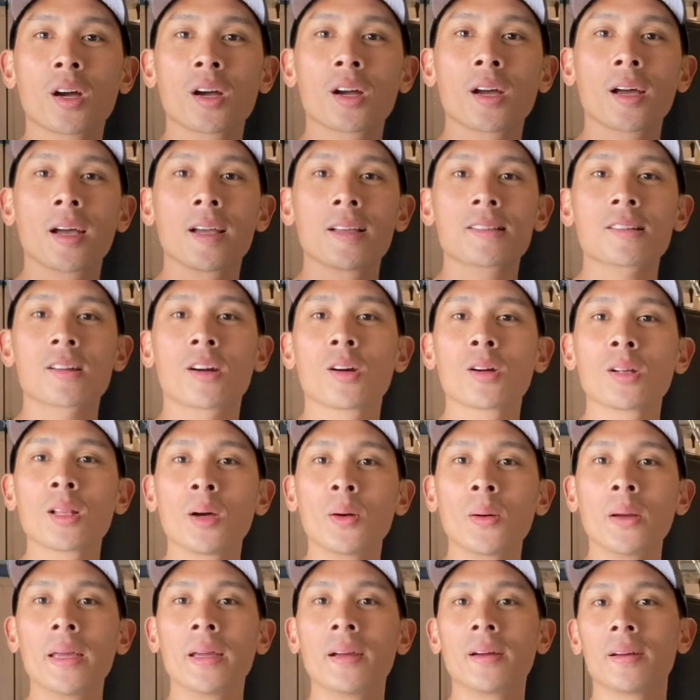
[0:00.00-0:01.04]
guys?
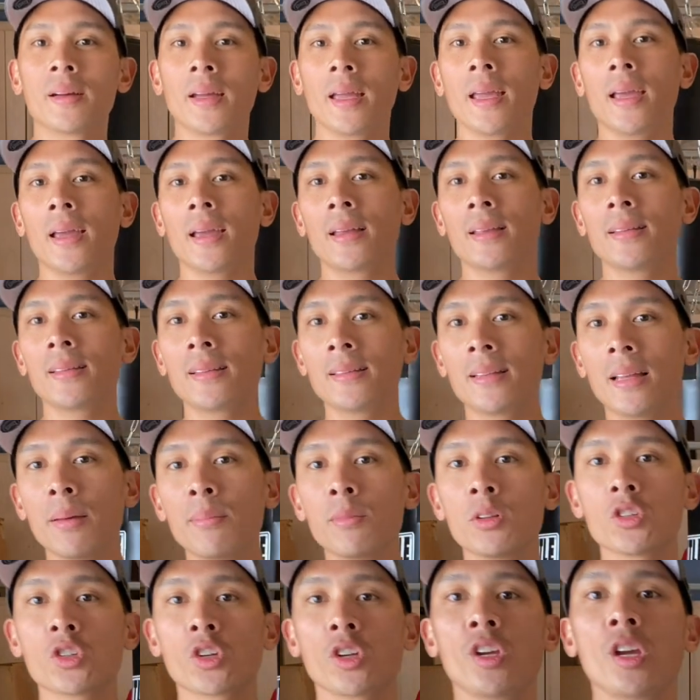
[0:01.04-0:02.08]
Carlo here, and today I'm
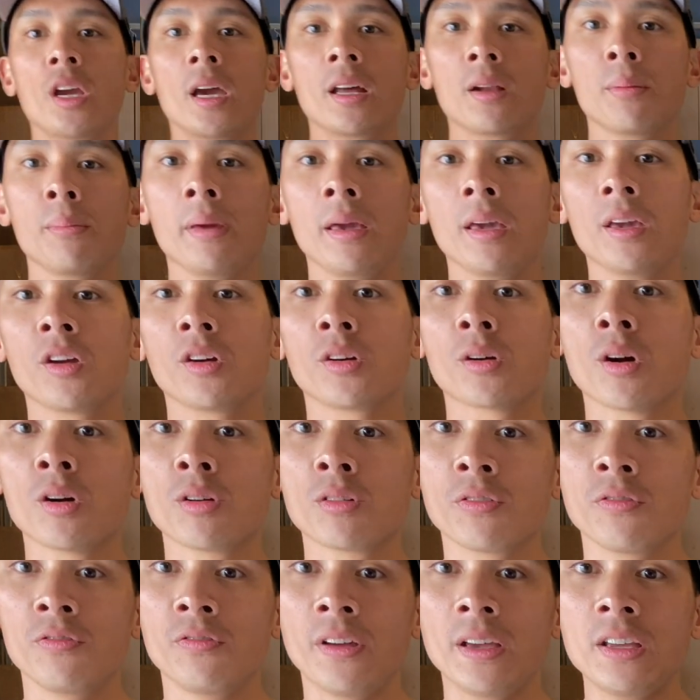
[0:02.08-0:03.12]
gonna show you how to make your
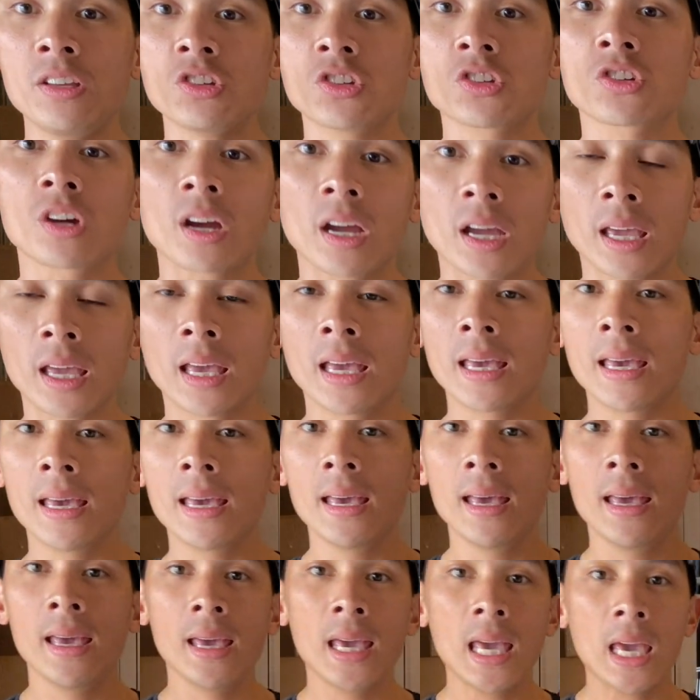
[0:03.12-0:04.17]
own face strike
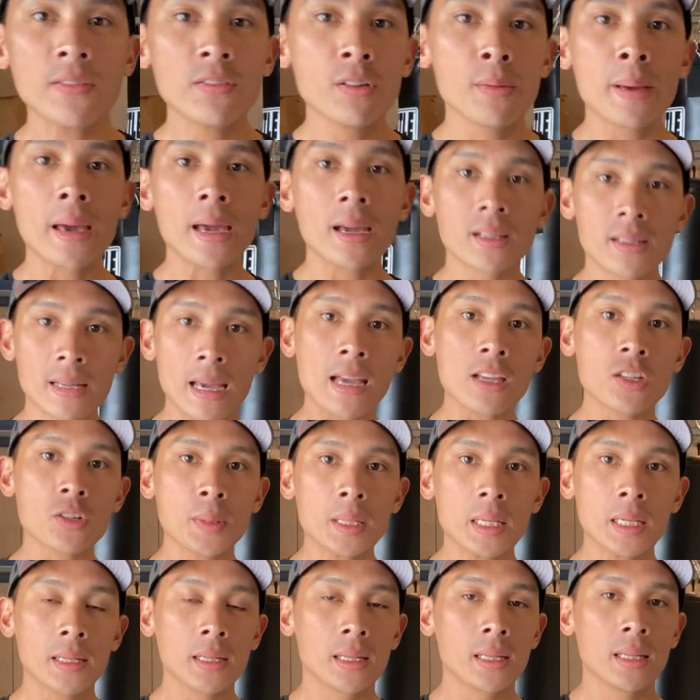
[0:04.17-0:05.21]
heavy bag
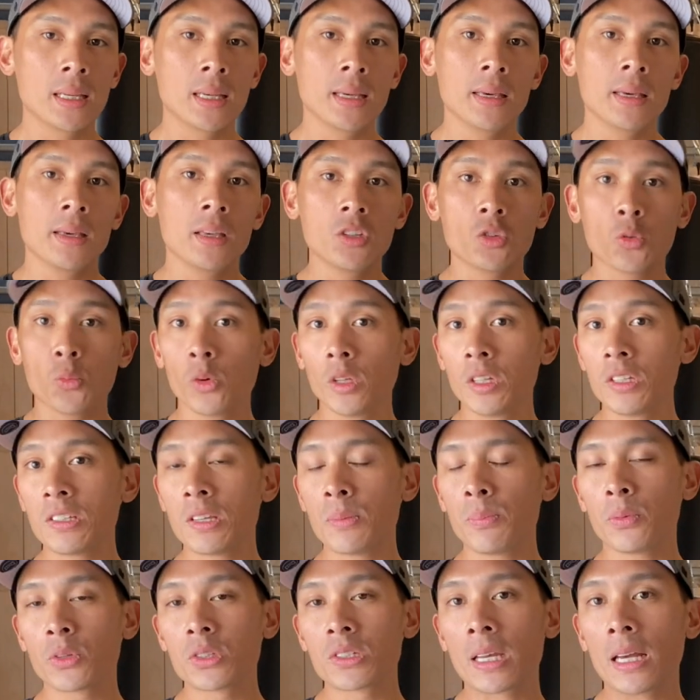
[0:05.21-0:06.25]
attachment. It's a really
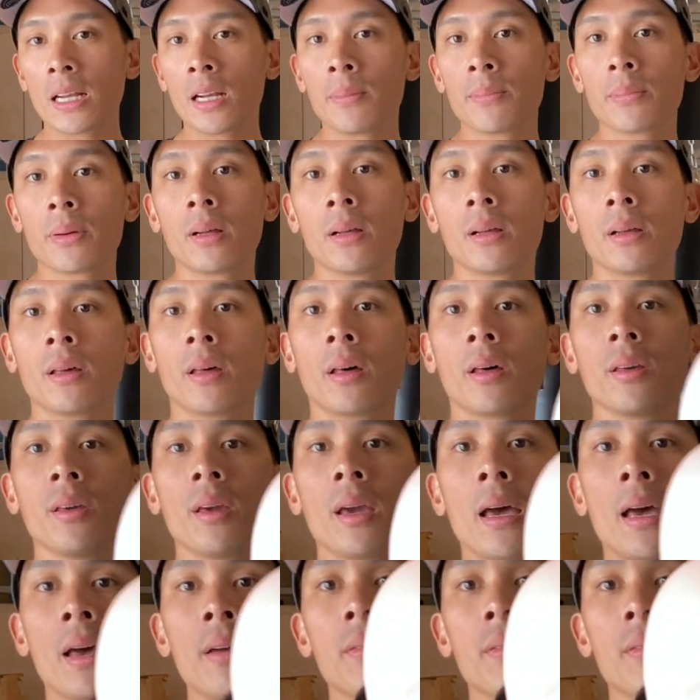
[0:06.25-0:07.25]
simple setup. All you have